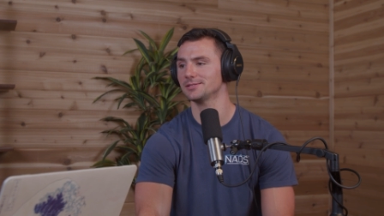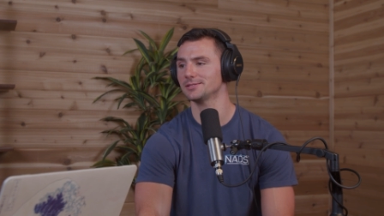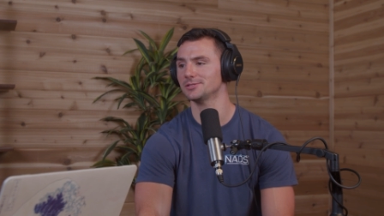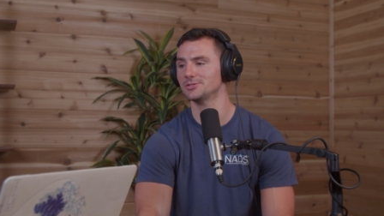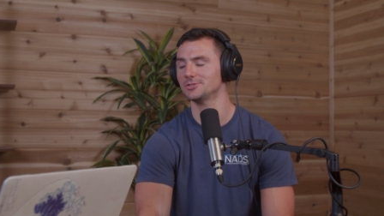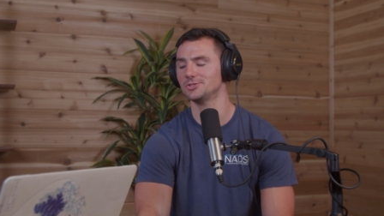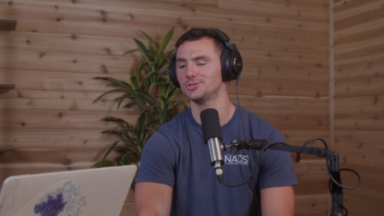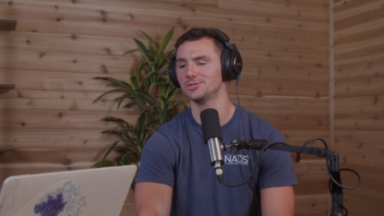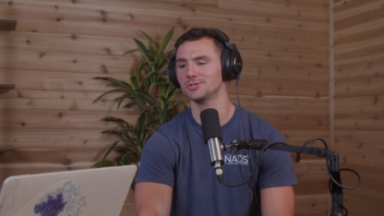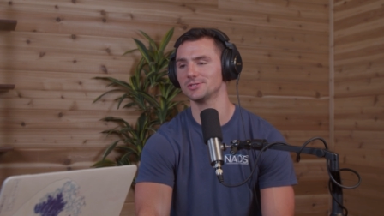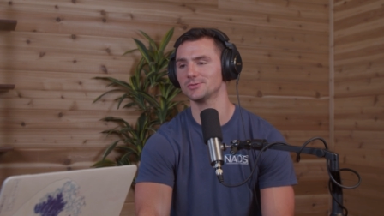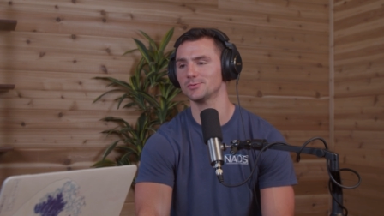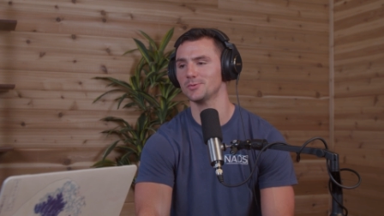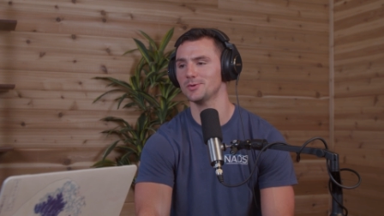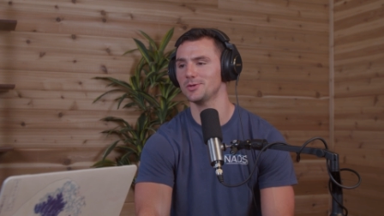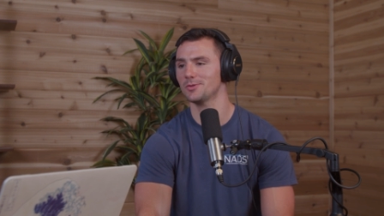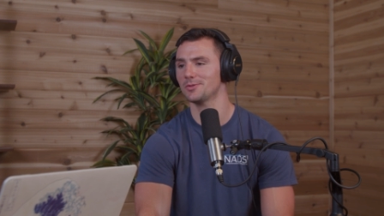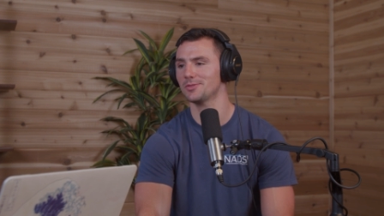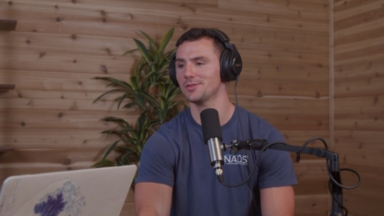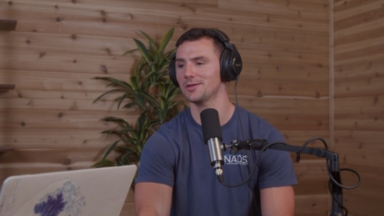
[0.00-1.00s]
And just when
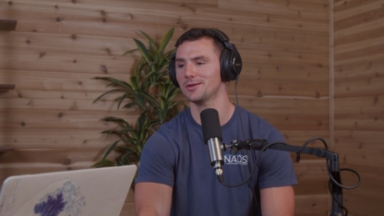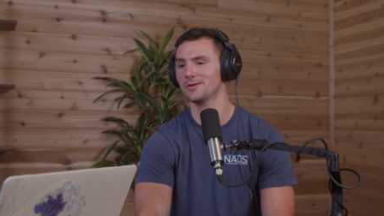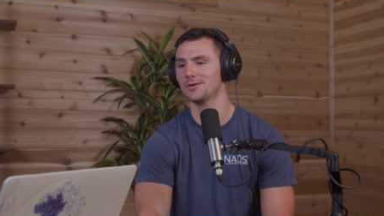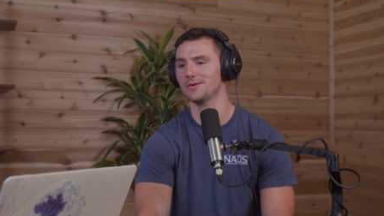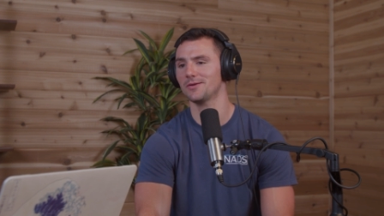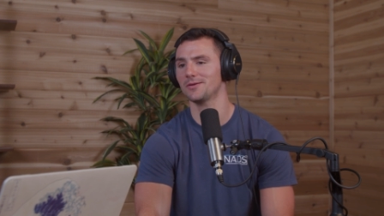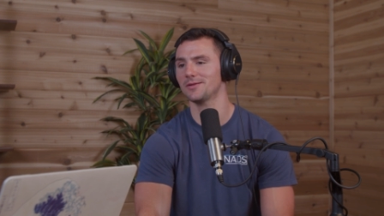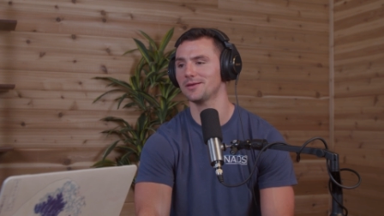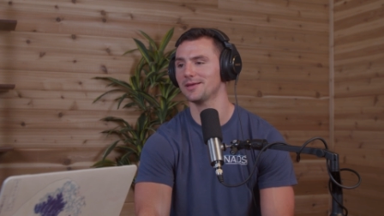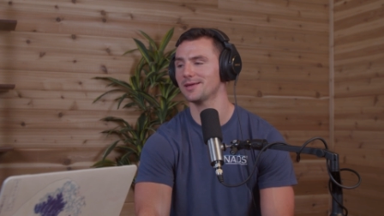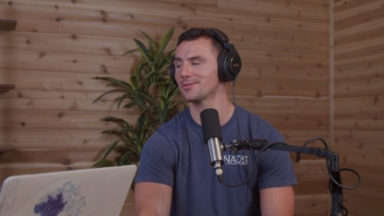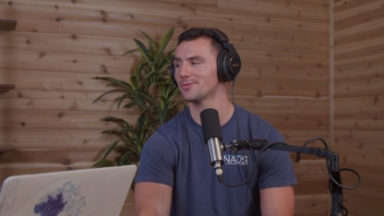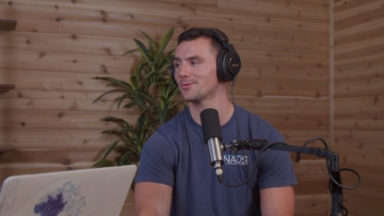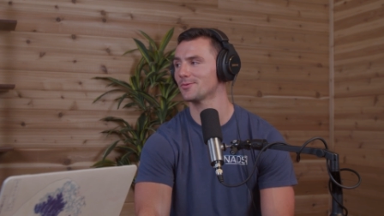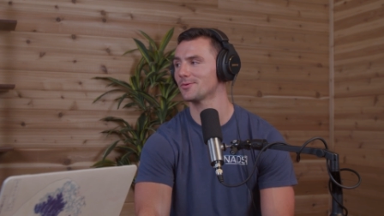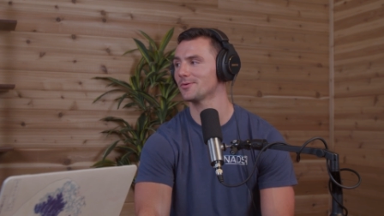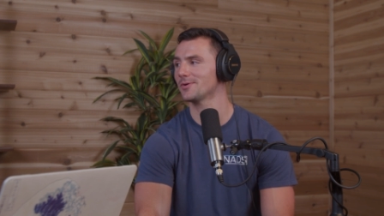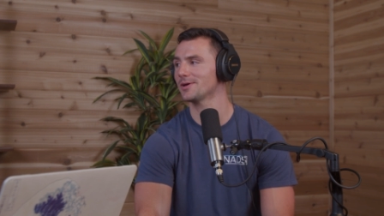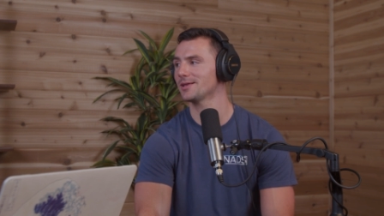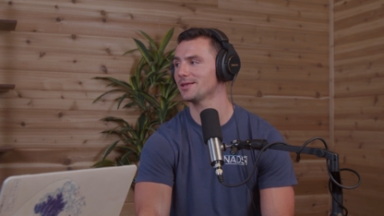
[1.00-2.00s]
you think you're going to get
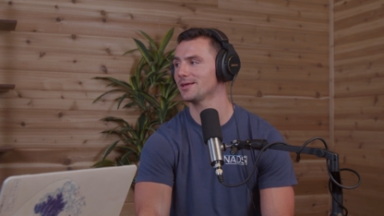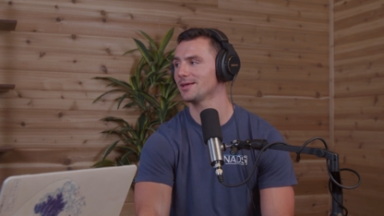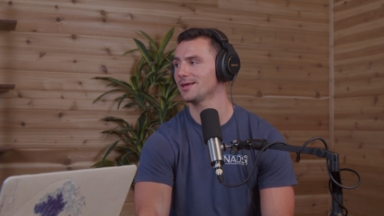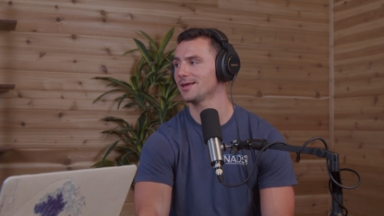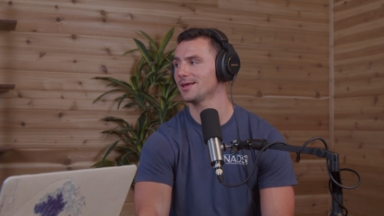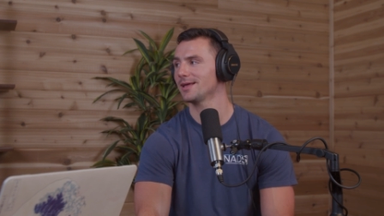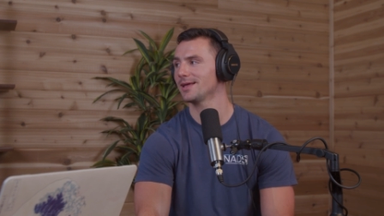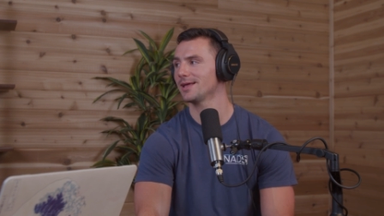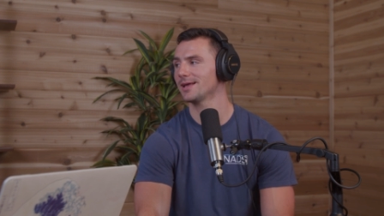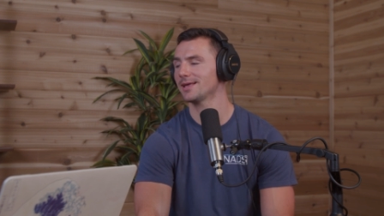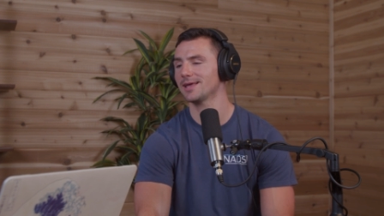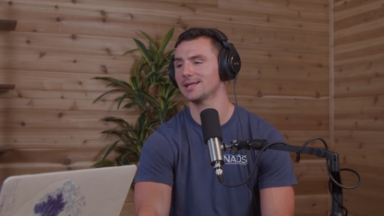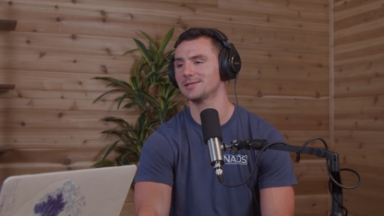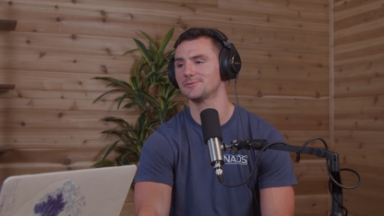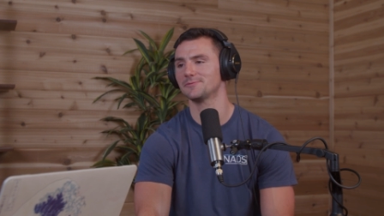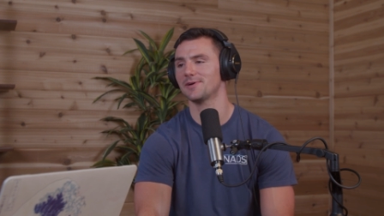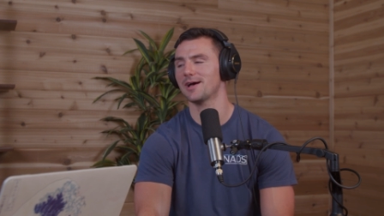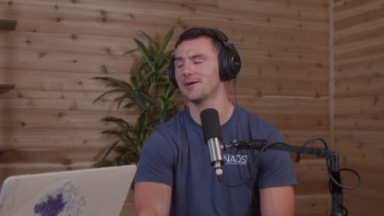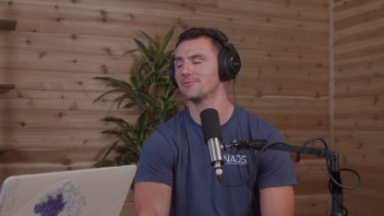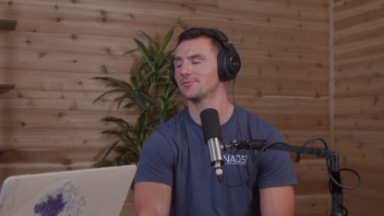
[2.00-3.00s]
through it, it gets
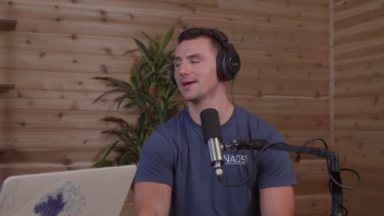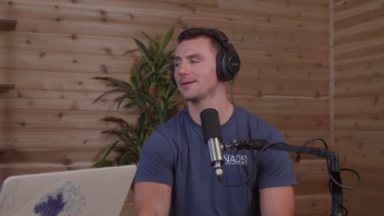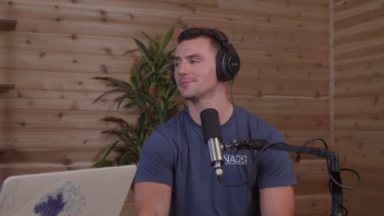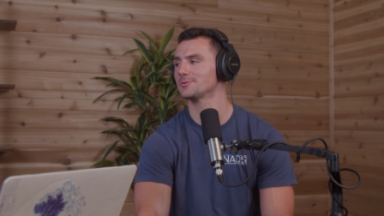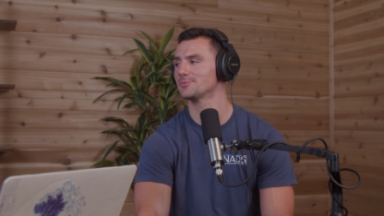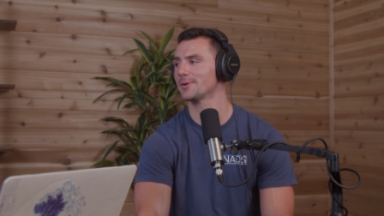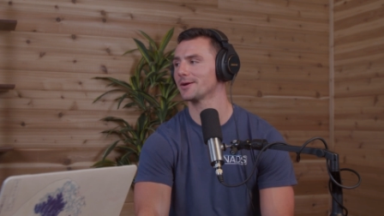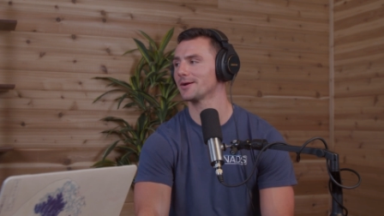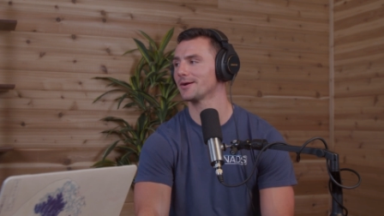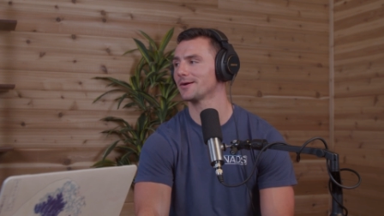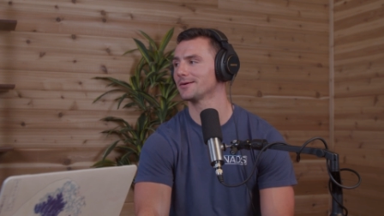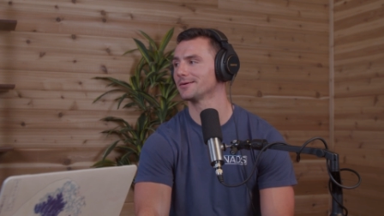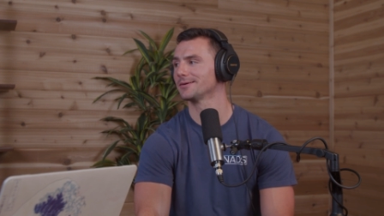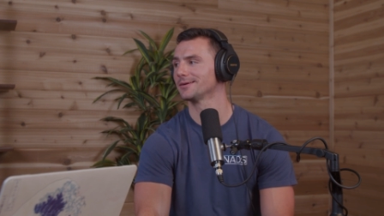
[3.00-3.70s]
5 times bigger.